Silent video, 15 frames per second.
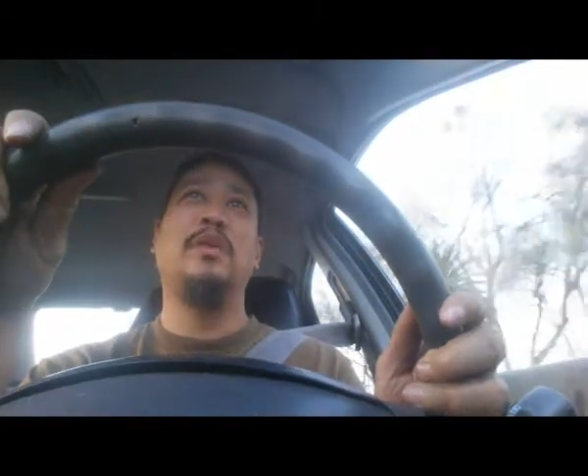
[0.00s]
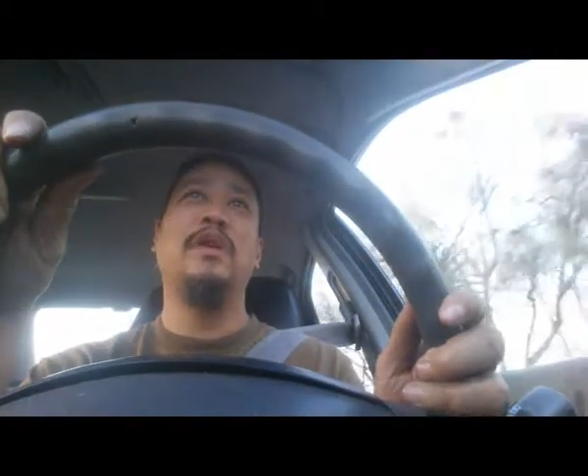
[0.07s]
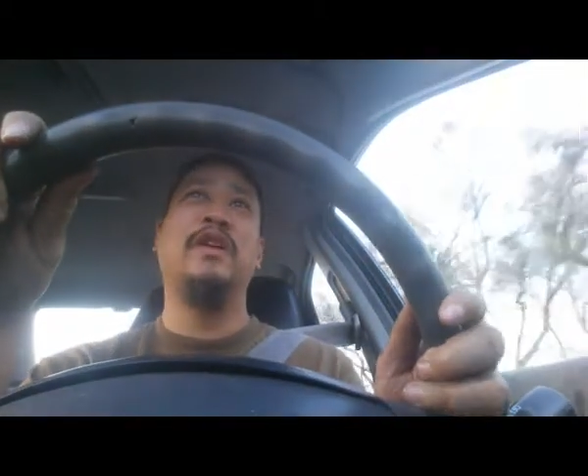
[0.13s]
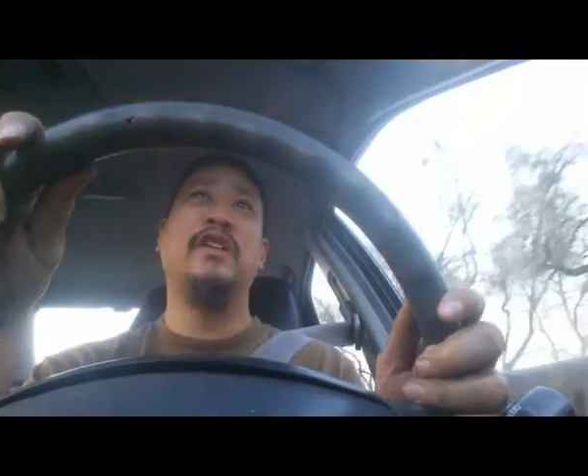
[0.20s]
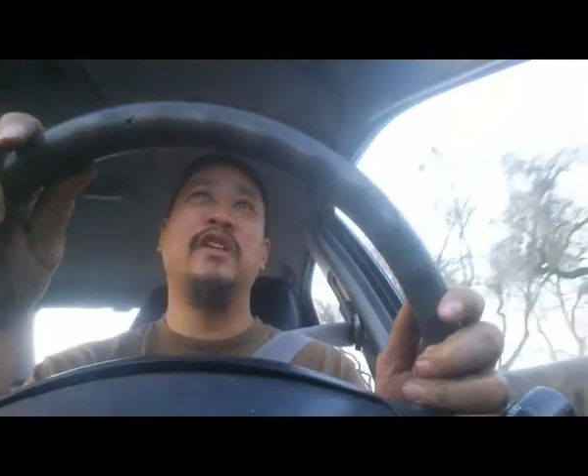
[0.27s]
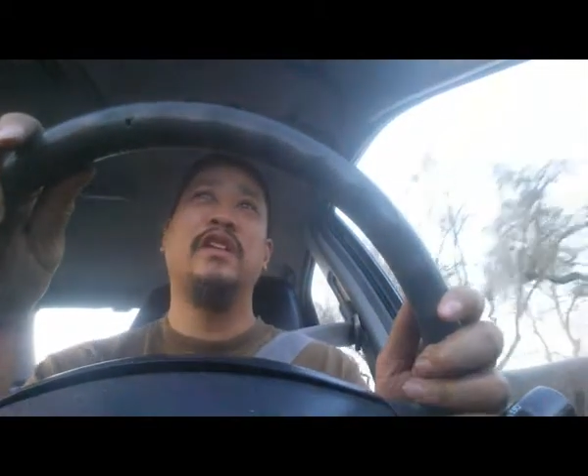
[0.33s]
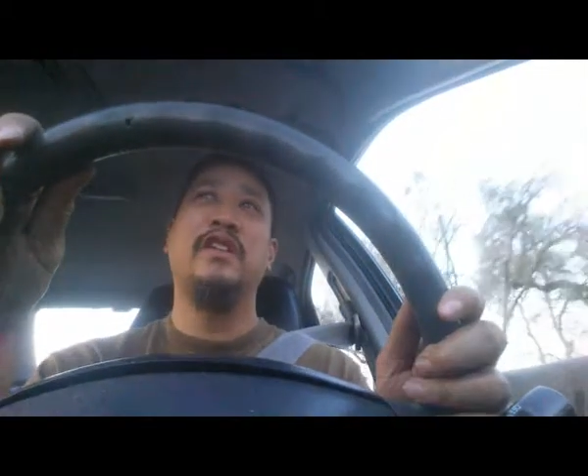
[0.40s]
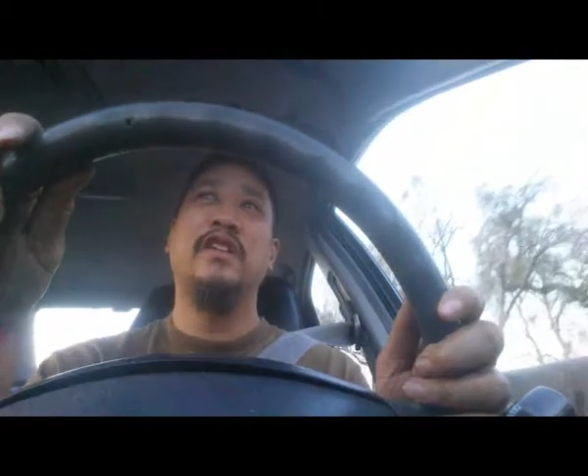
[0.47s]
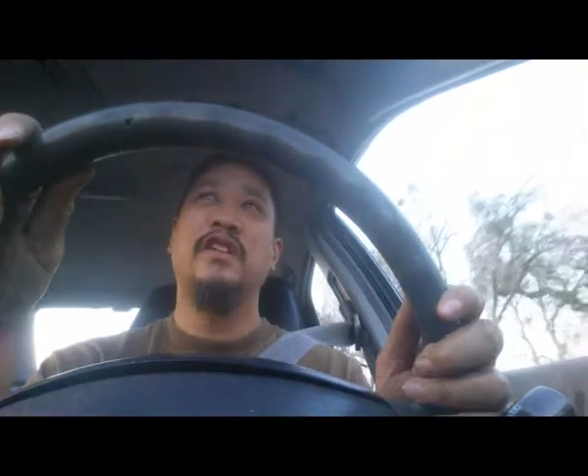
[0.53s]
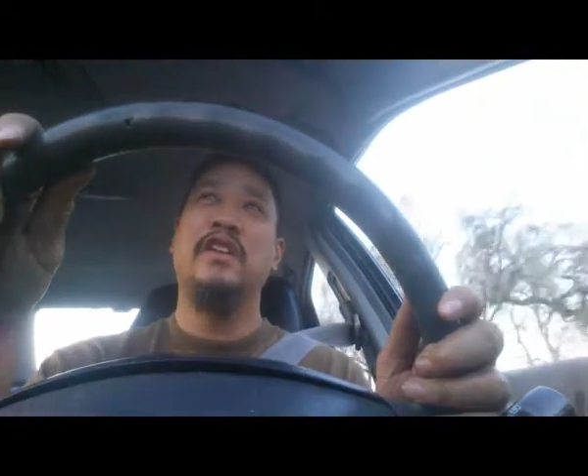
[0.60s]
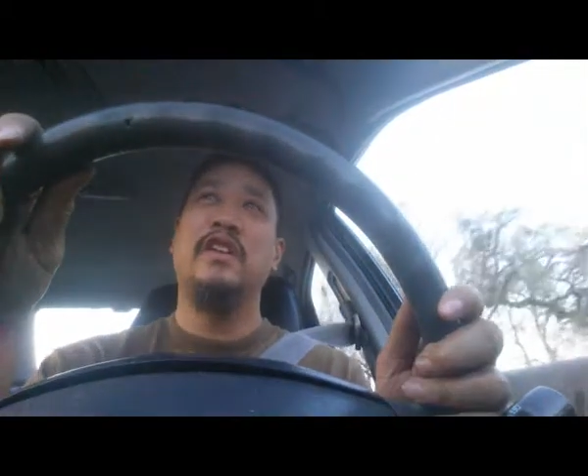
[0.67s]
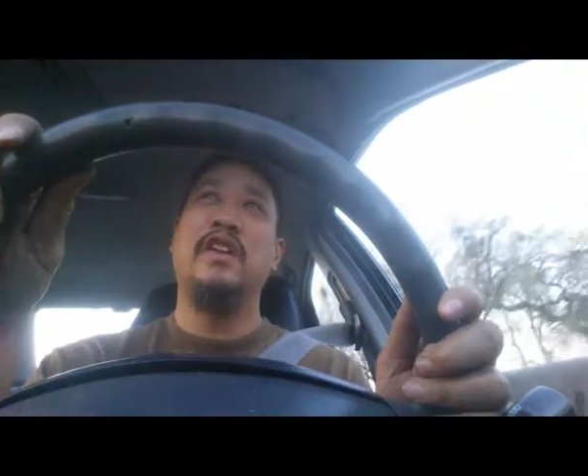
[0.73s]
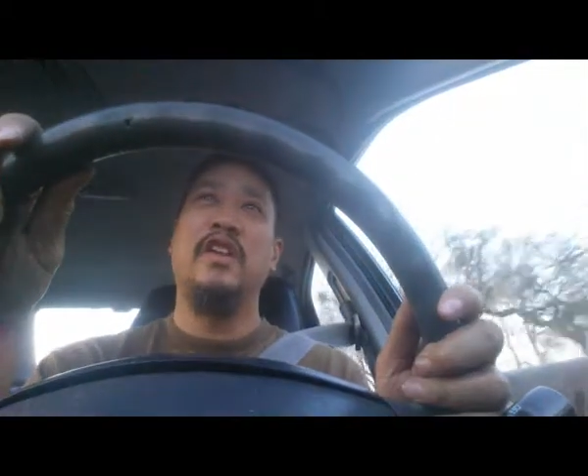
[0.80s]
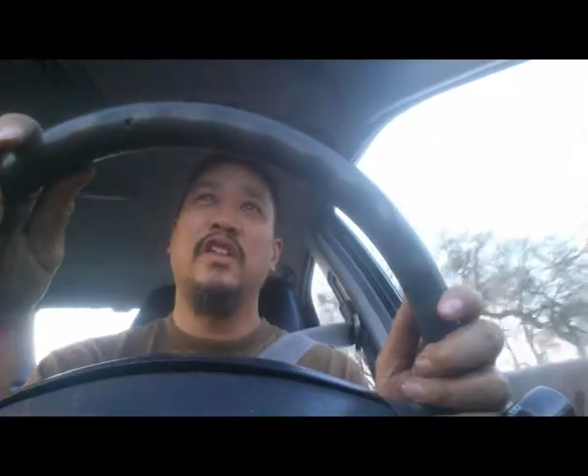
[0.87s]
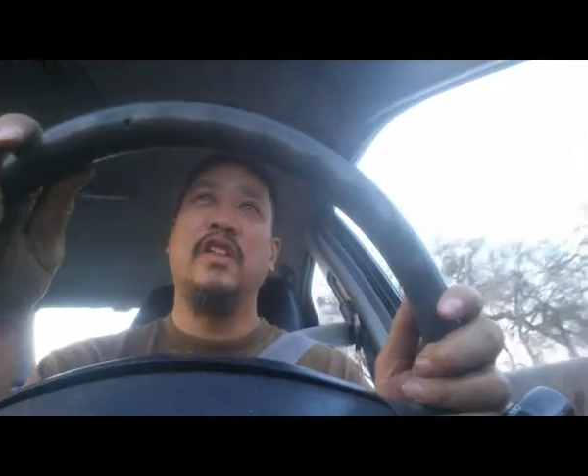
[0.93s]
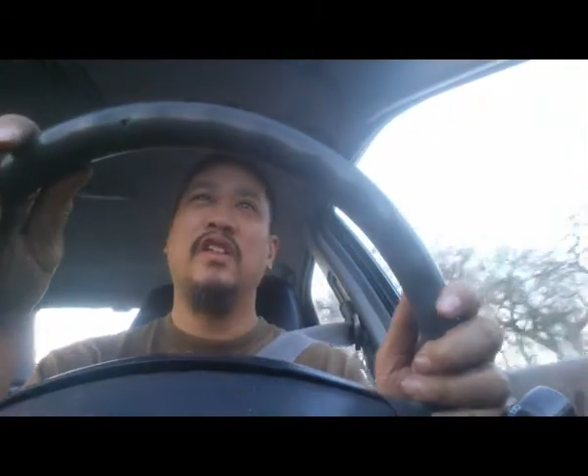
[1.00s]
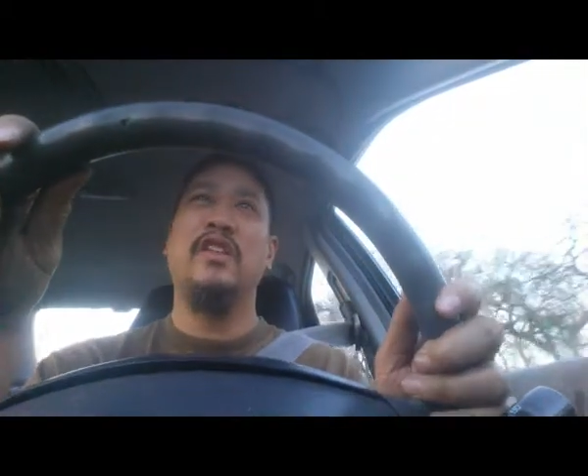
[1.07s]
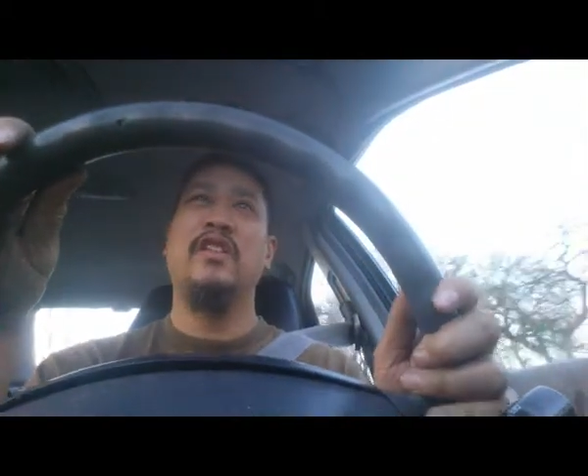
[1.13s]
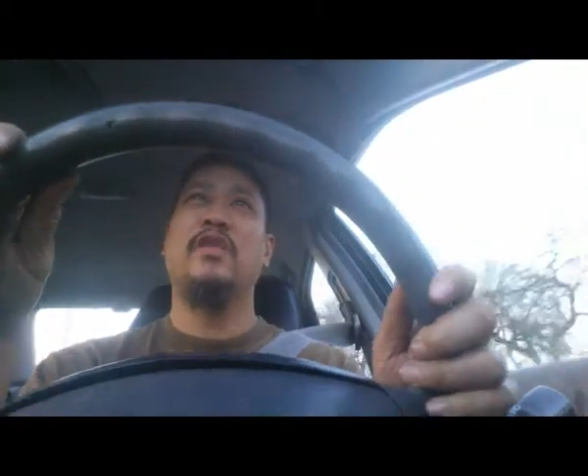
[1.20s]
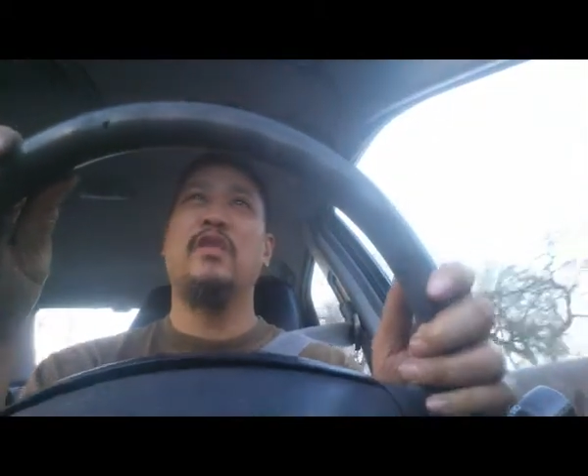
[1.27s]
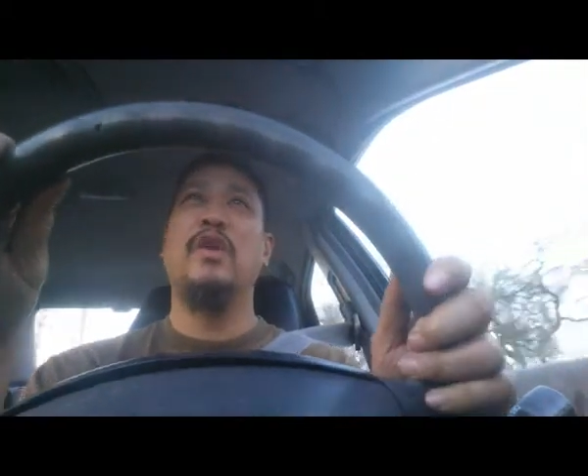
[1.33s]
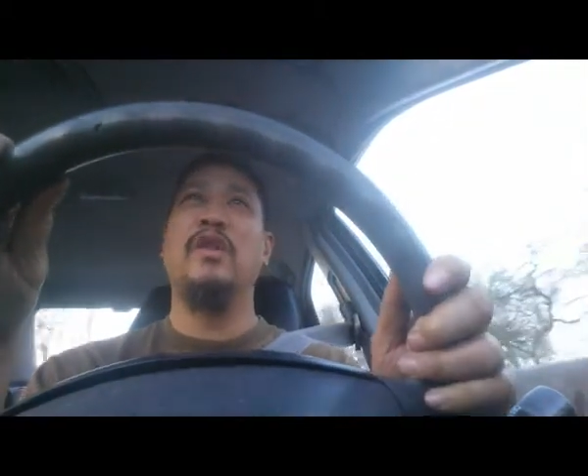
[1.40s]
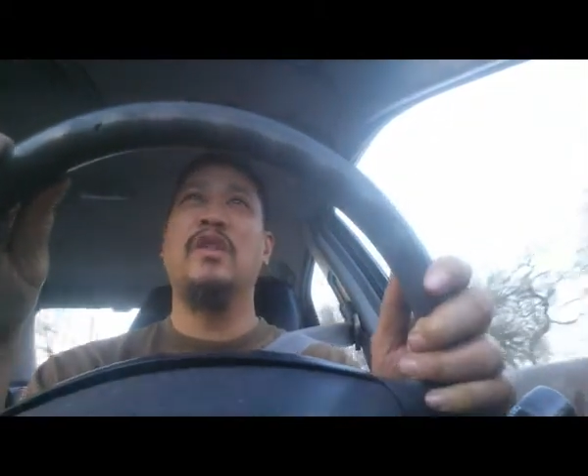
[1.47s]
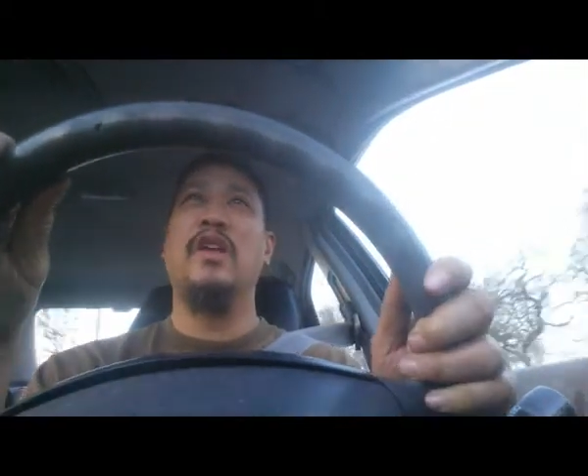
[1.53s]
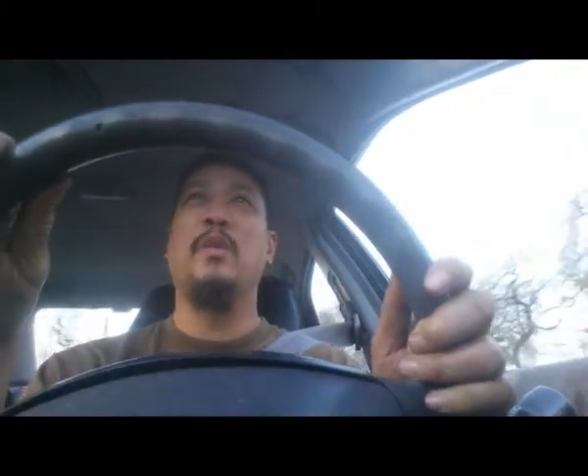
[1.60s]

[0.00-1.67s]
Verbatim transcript: but I think this was